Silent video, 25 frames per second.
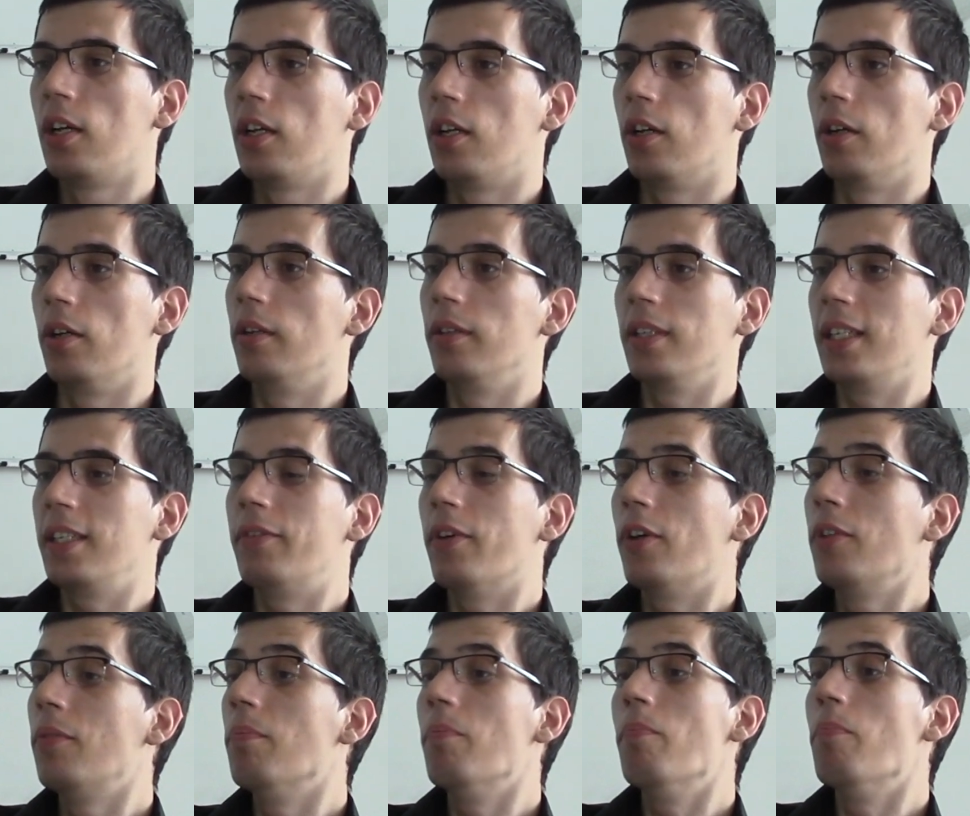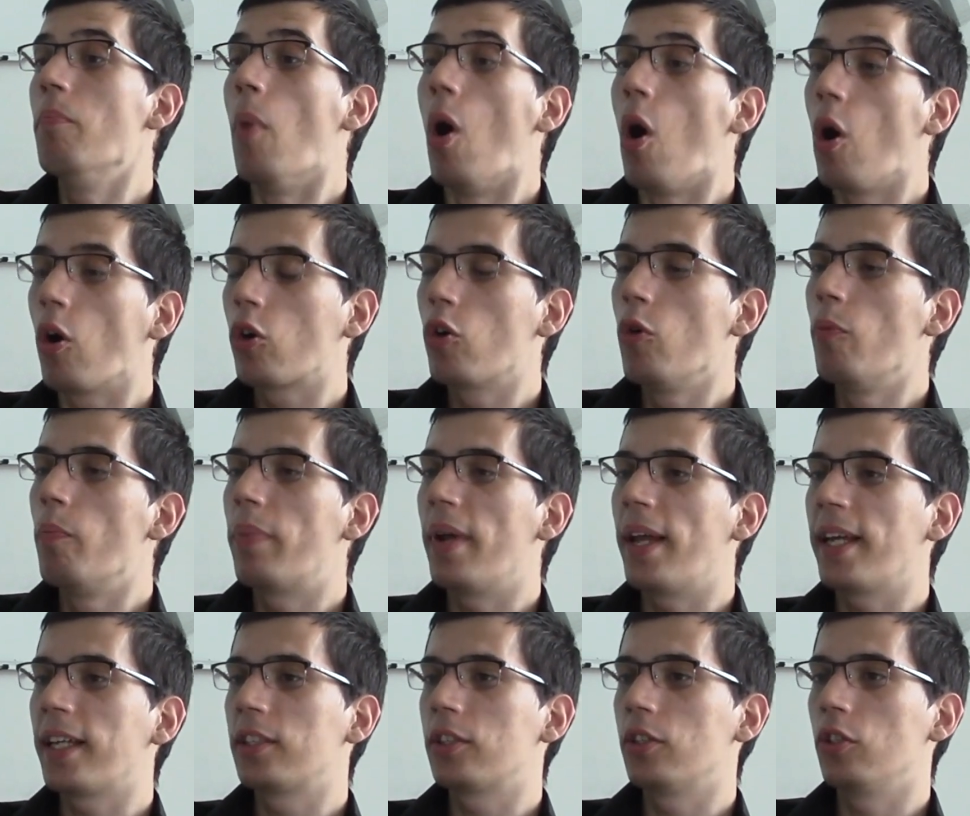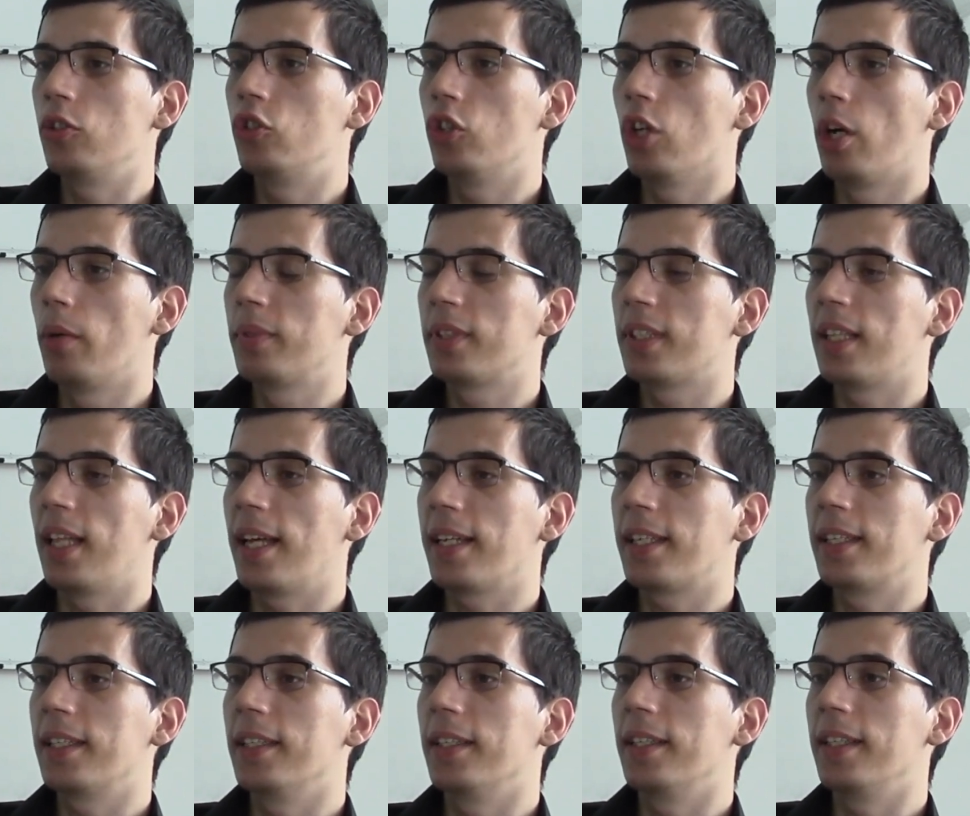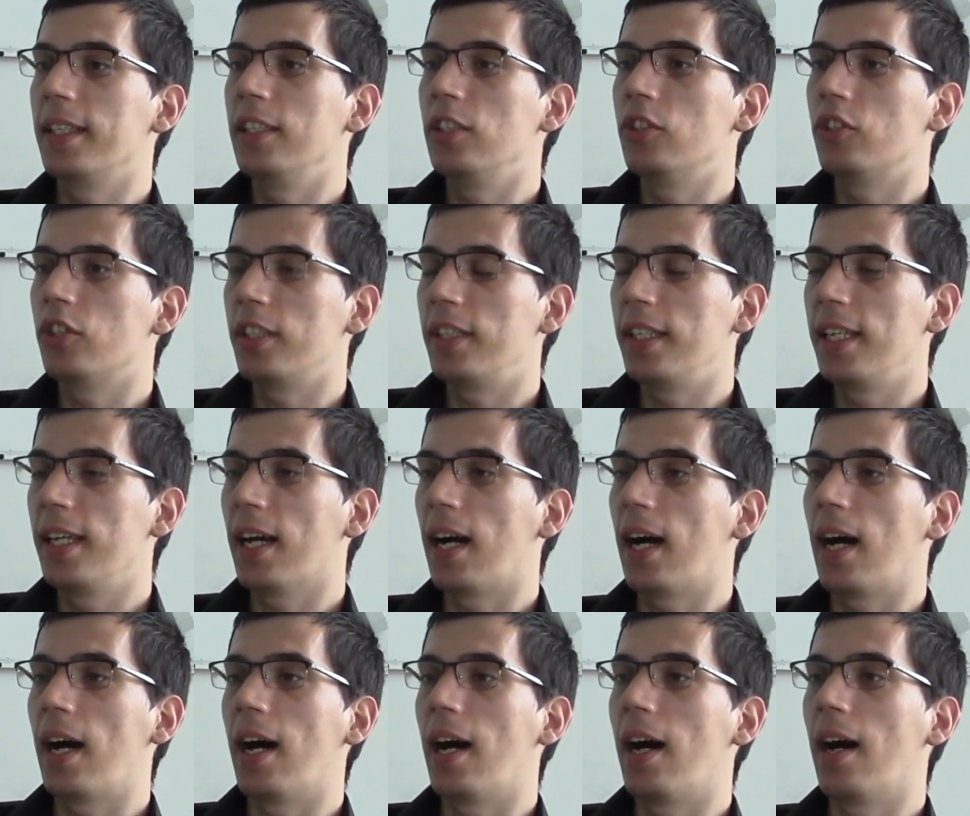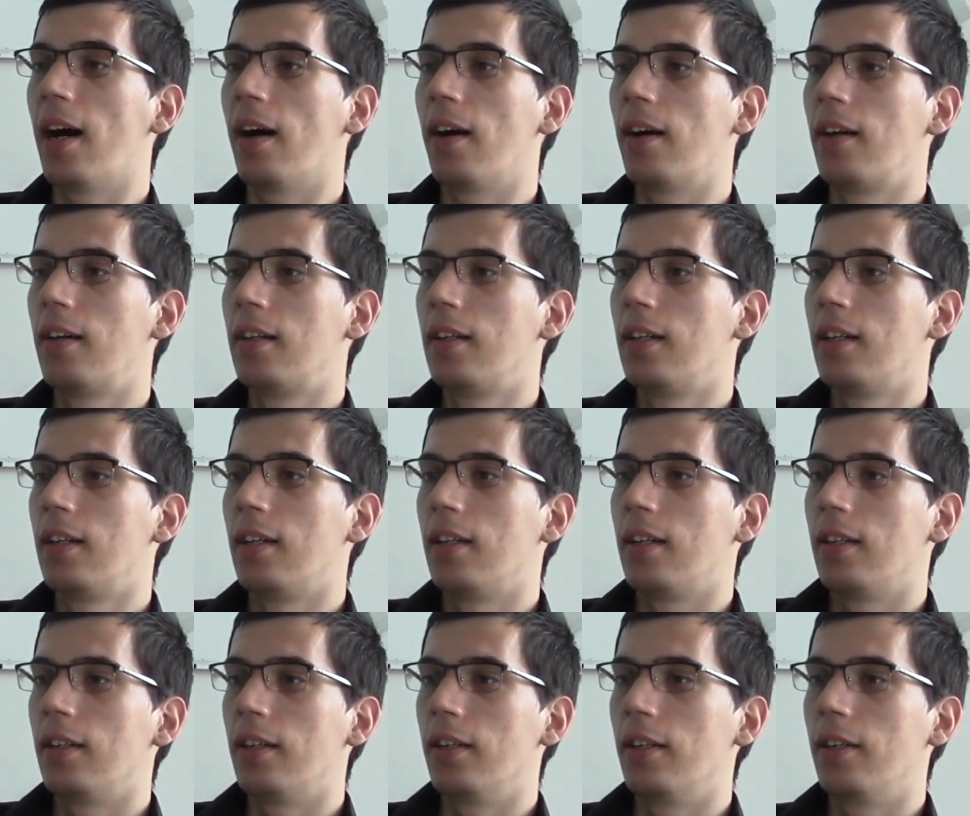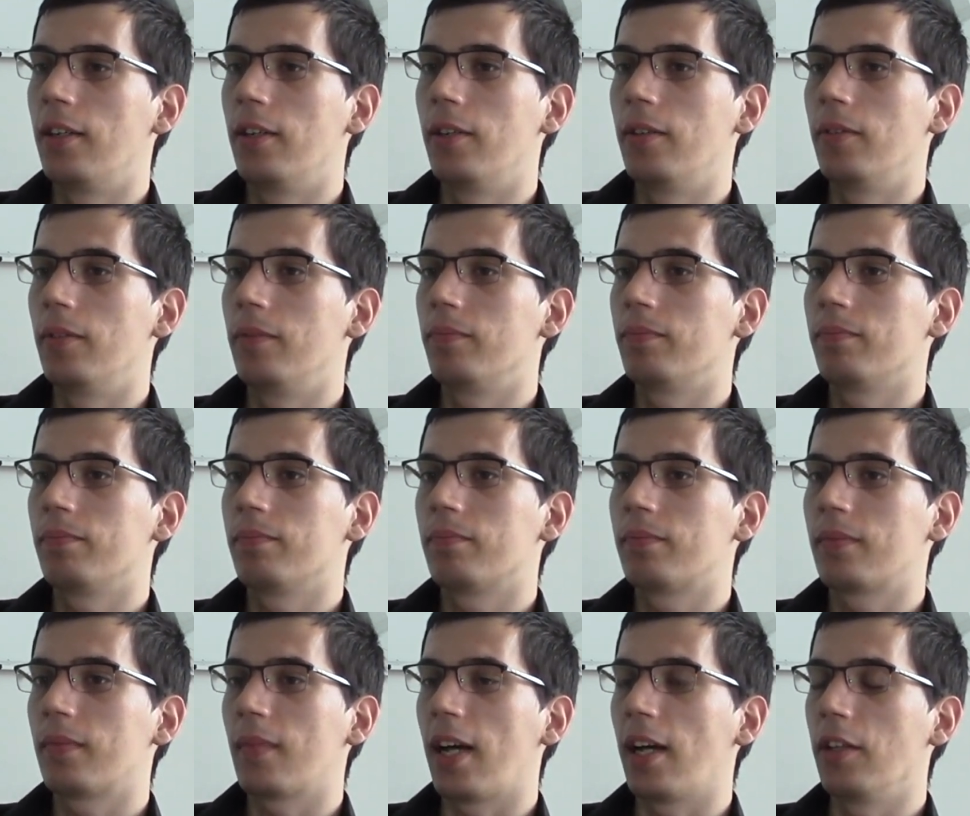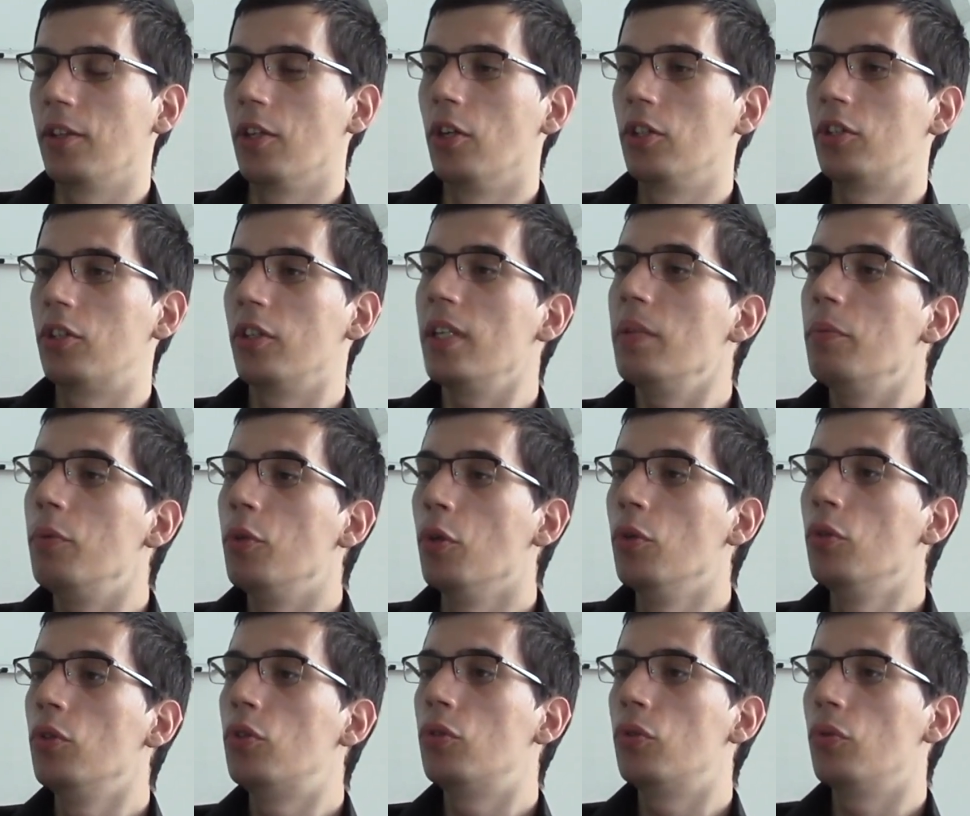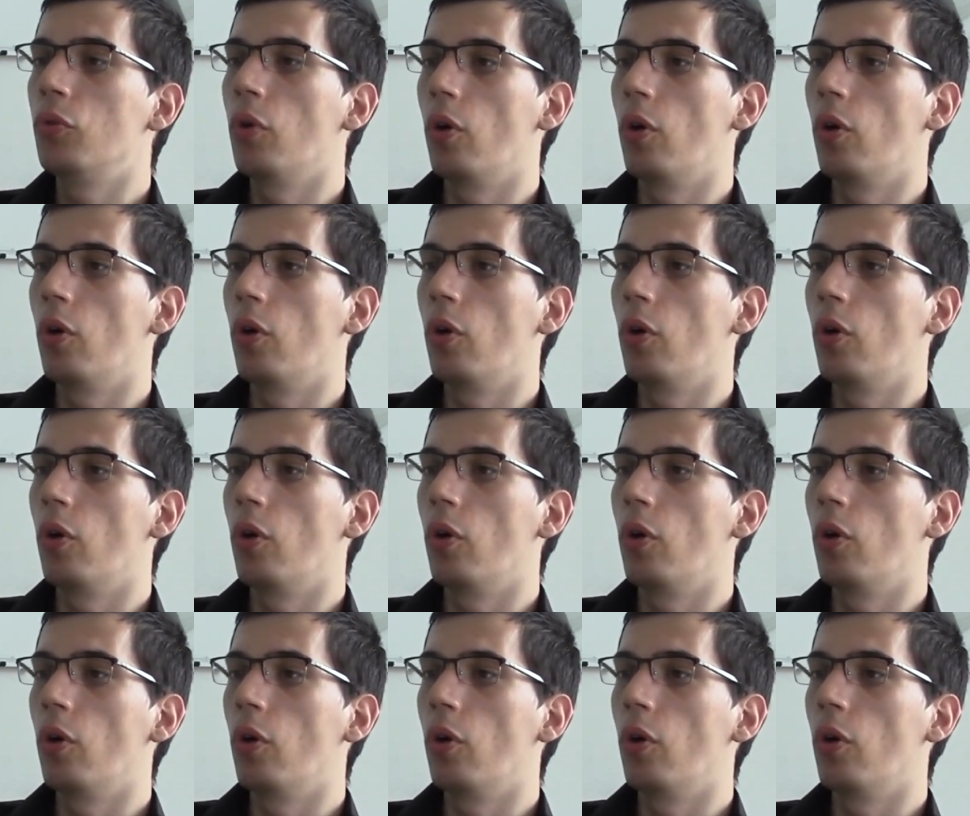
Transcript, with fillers: Uh, even more complex jobs like uh, engineer are uh, are not immune to